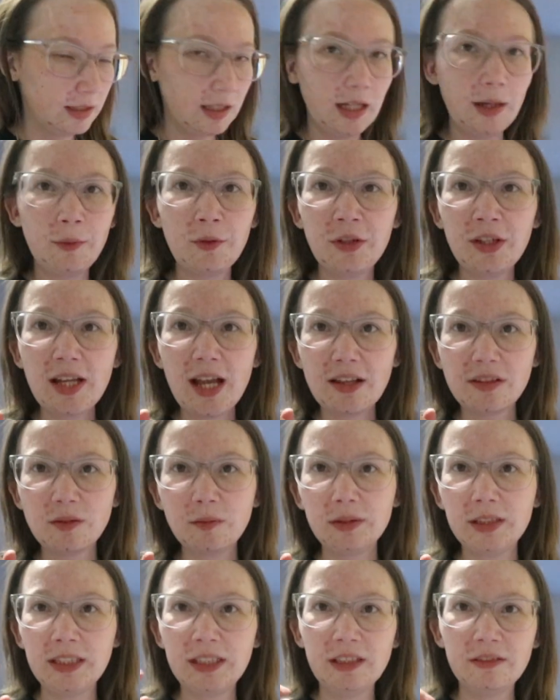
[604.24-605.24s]
I'm going to get some
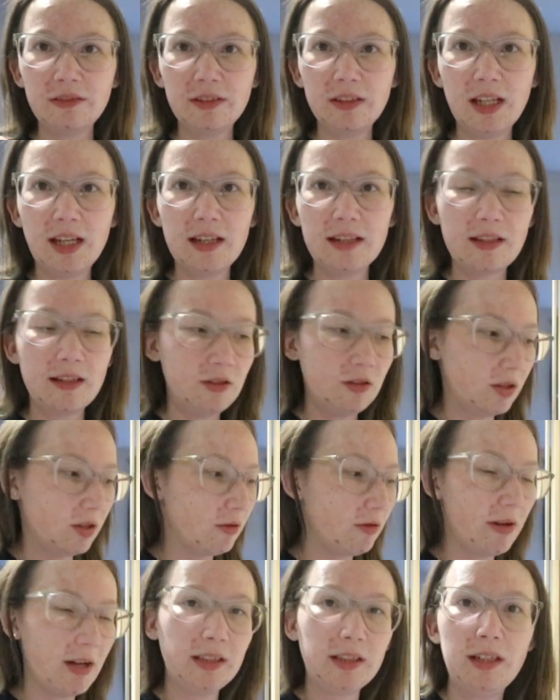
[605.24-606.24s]
cleaner for this and just
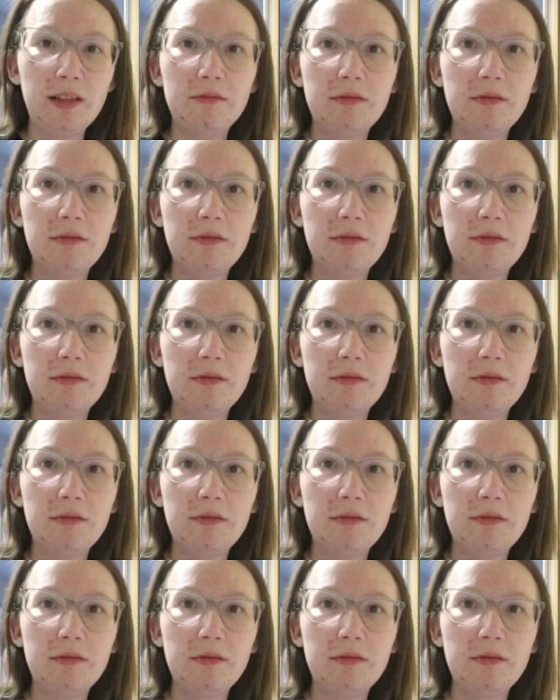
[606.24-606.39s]
quickly